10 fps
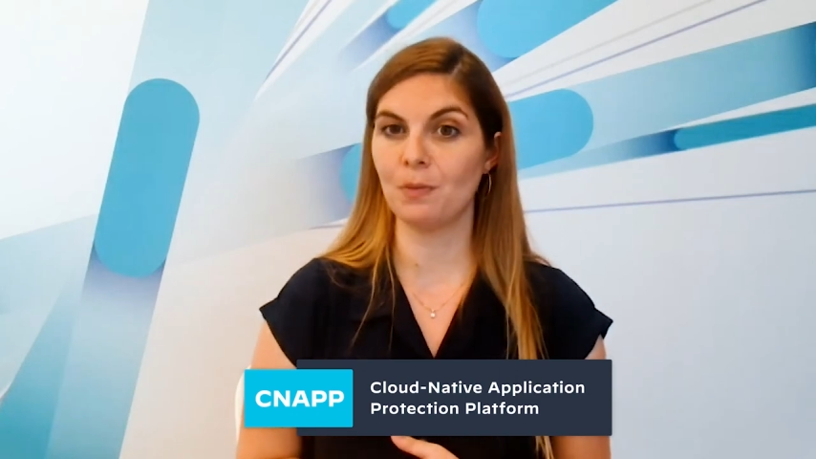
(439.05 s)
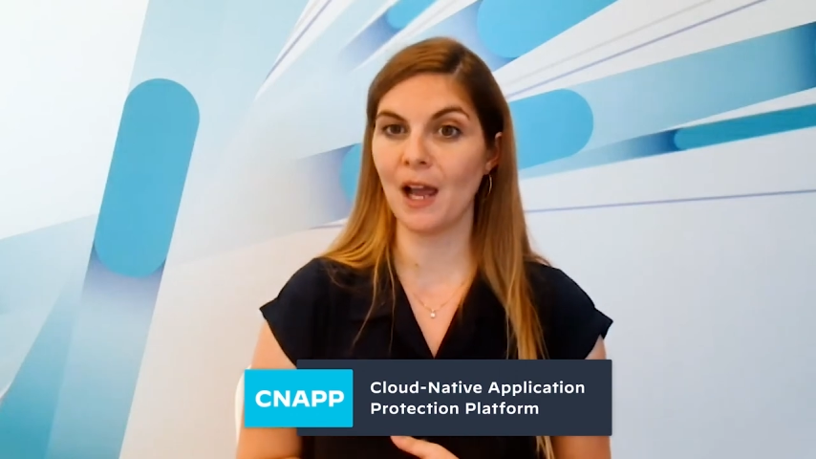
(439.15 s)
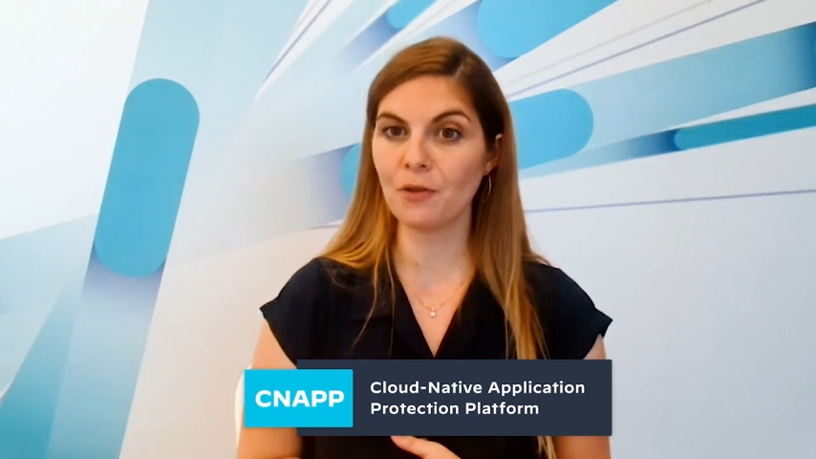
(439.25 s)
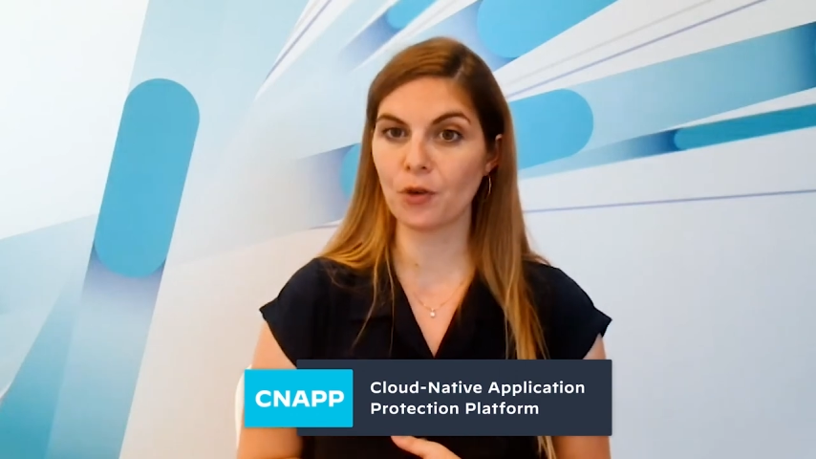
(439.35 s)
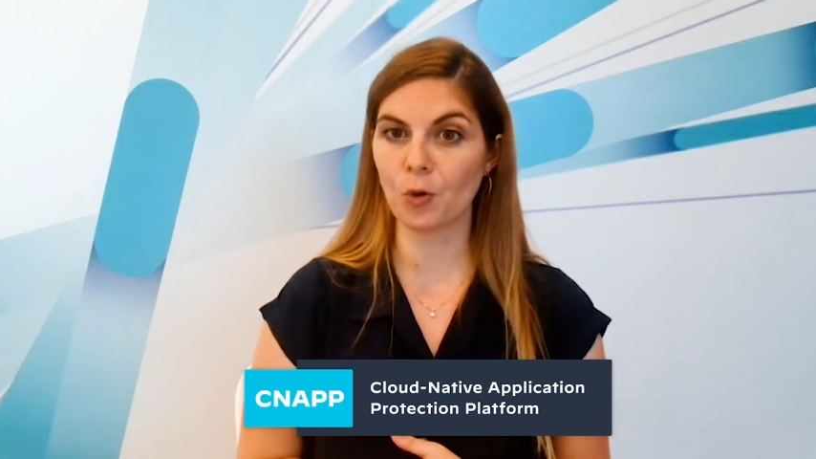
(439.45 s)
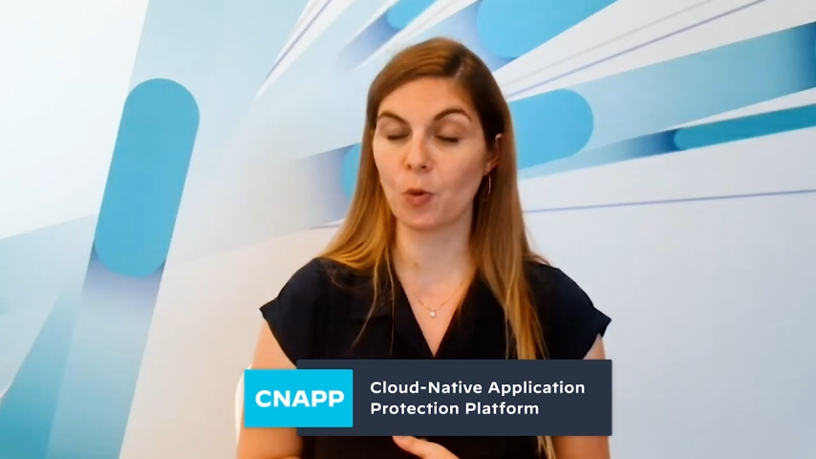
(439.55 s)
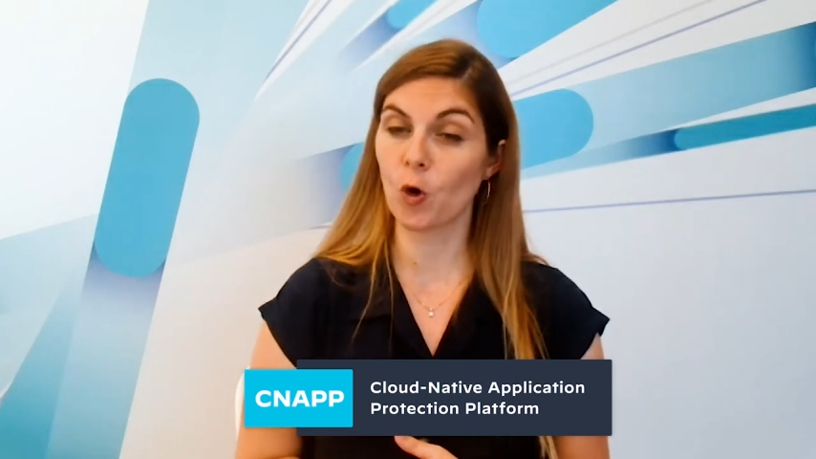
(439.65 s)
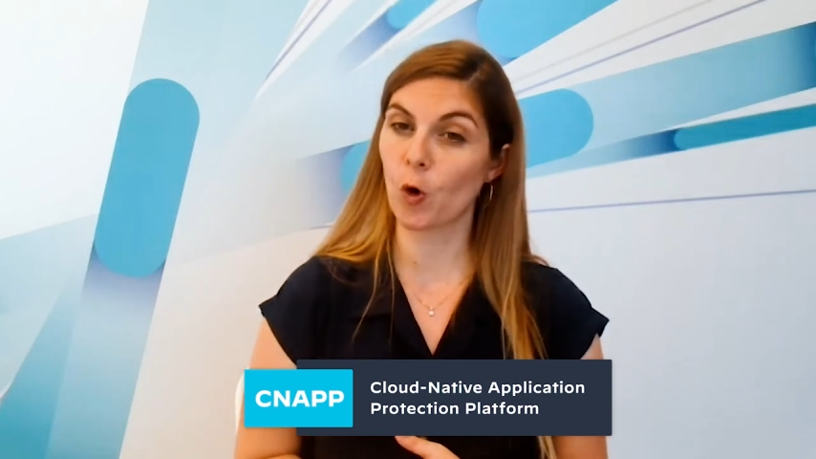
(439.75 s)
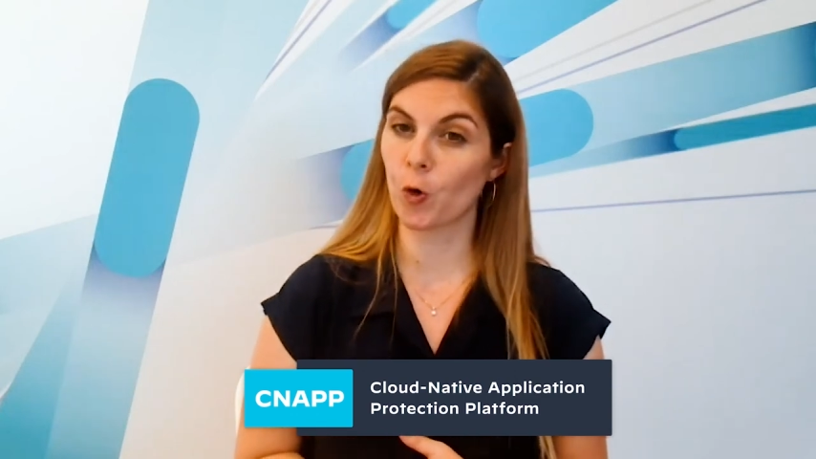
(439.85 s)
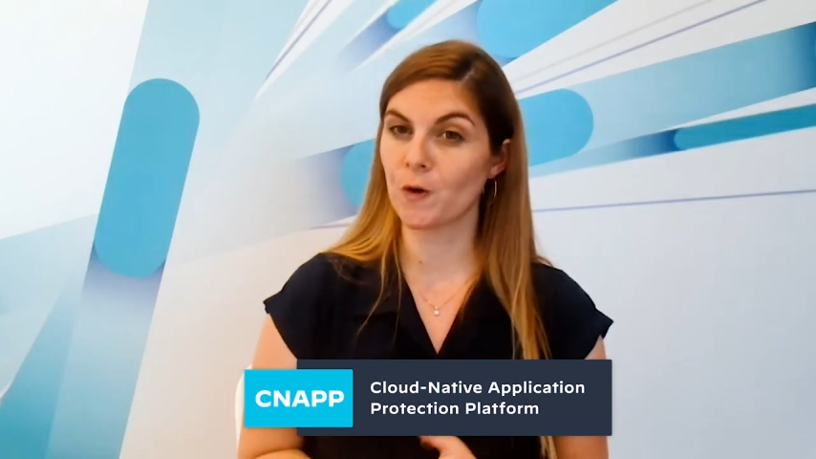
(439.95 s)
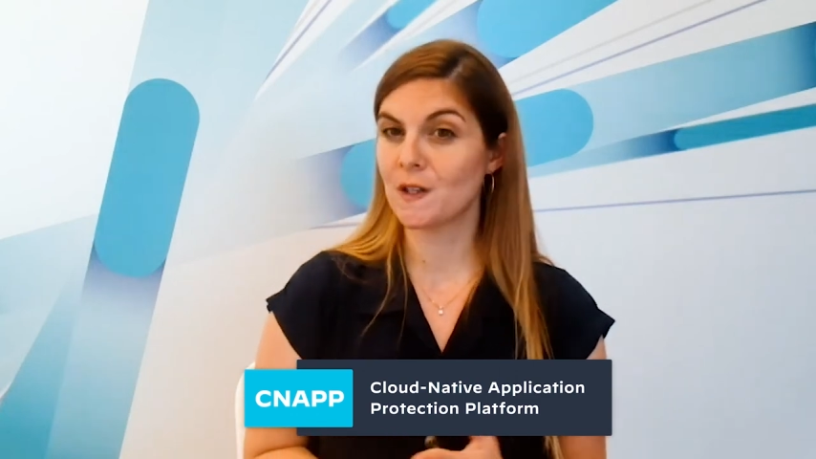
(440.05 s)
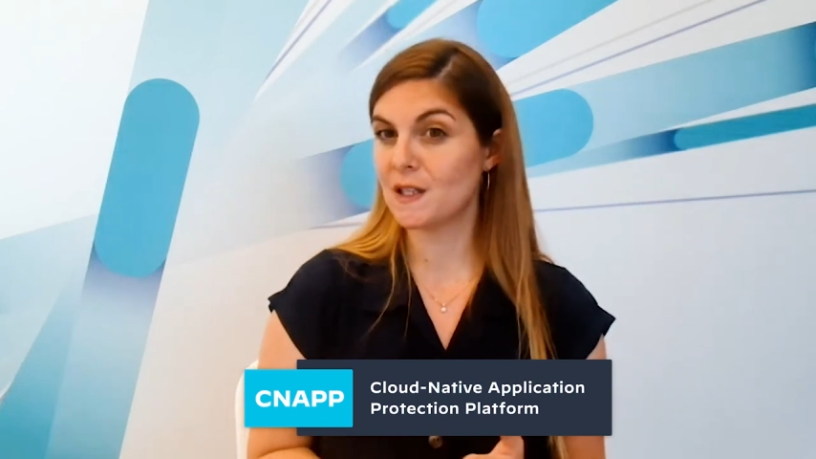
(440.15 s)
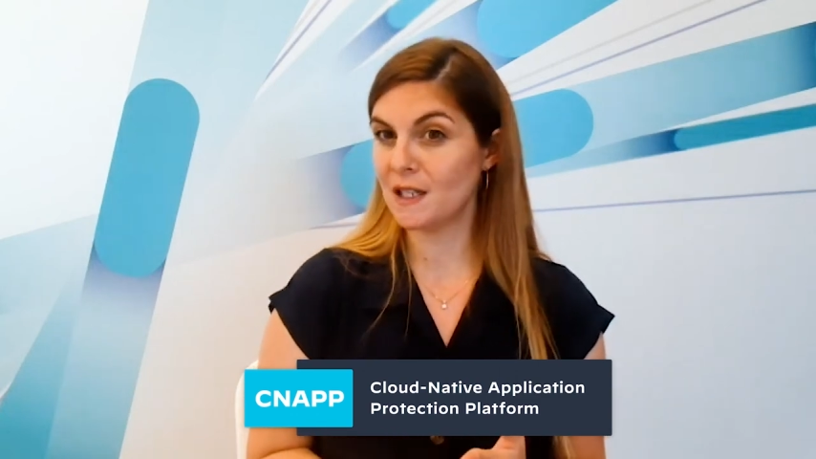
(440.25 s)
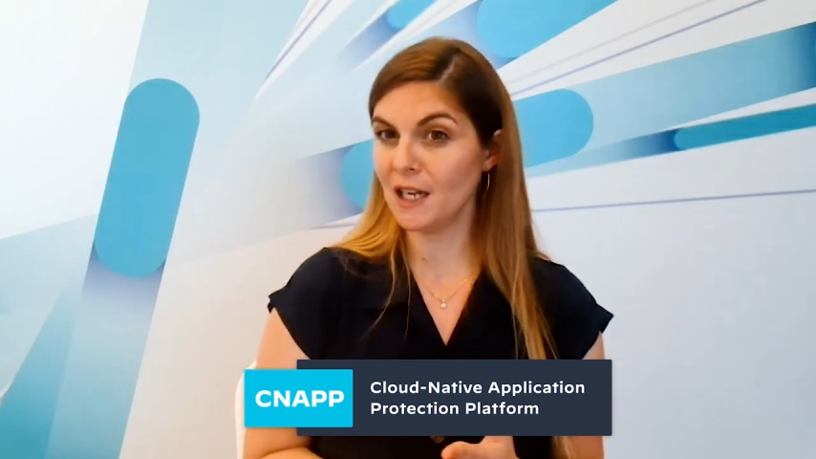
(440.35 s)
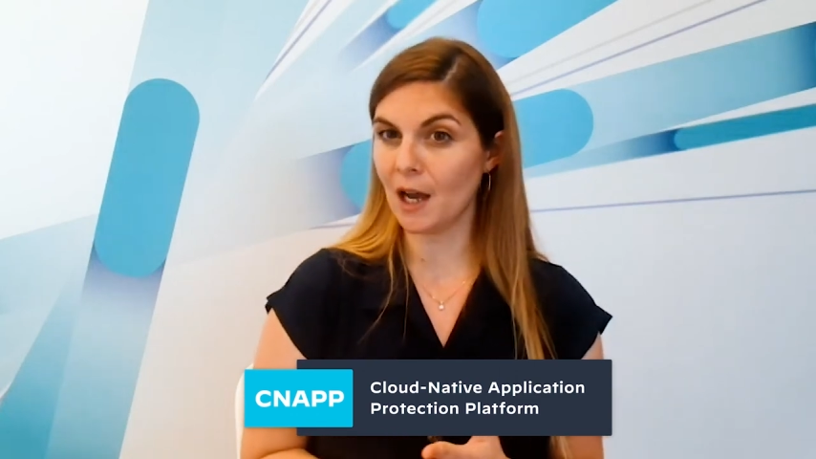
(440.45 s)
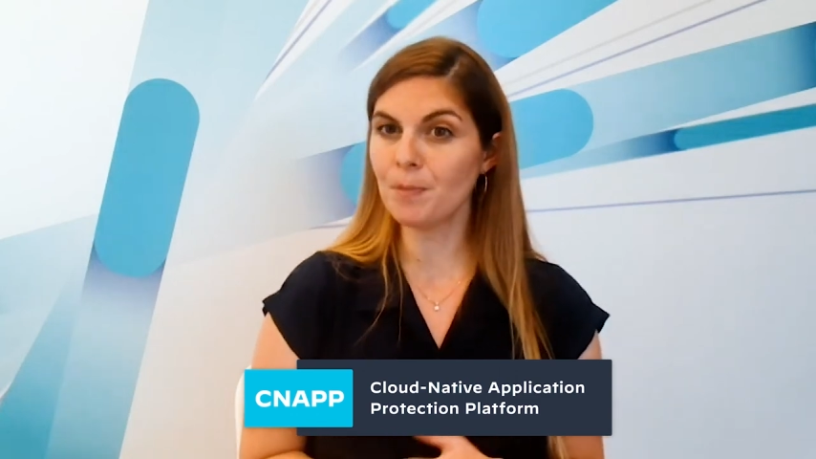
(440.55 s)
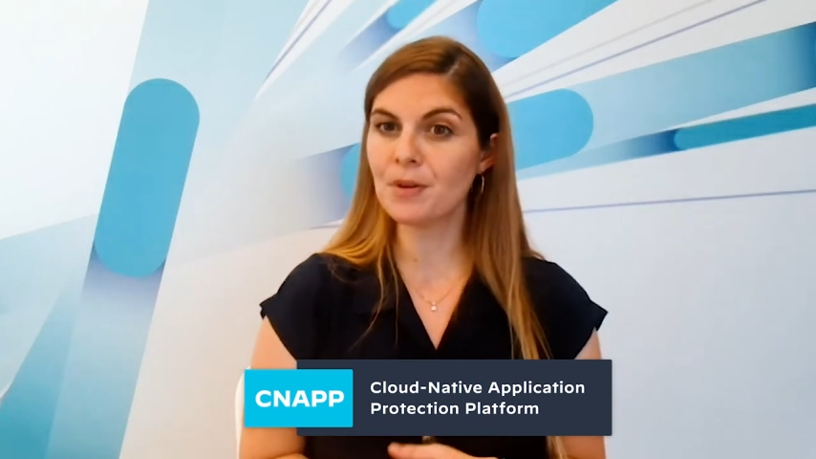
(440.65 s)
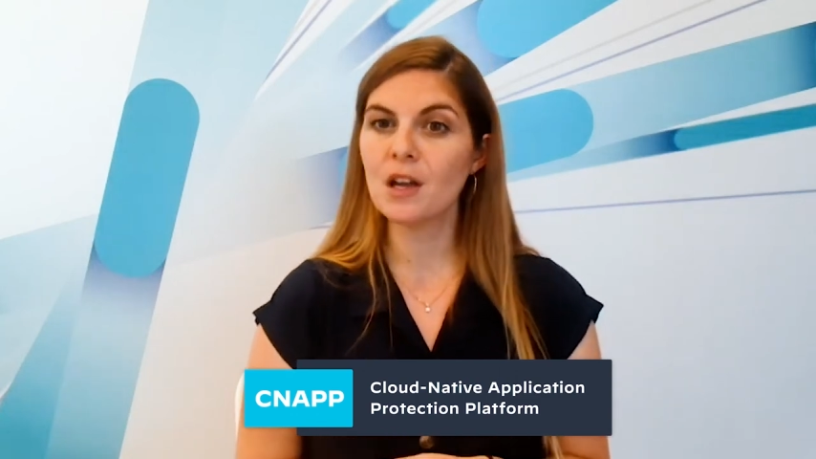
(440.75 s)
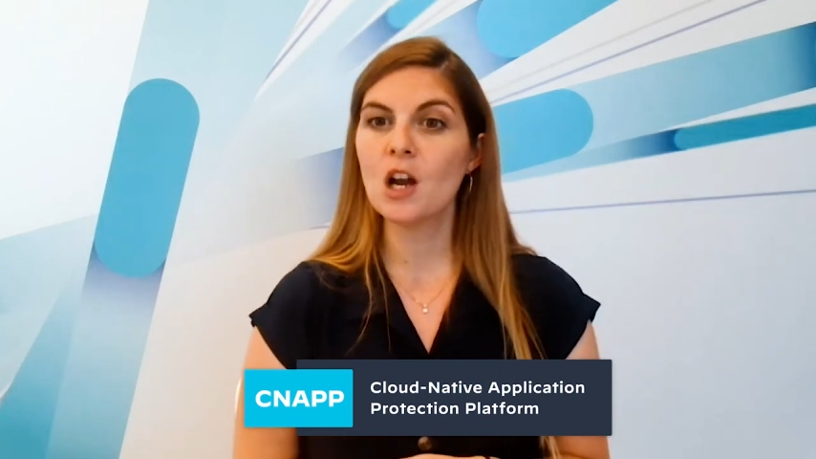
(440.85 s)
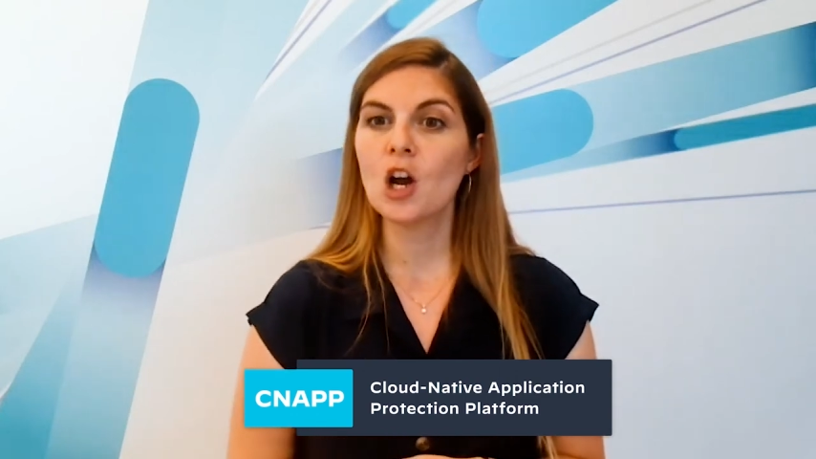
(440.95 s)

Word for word: platform, or C NAPP,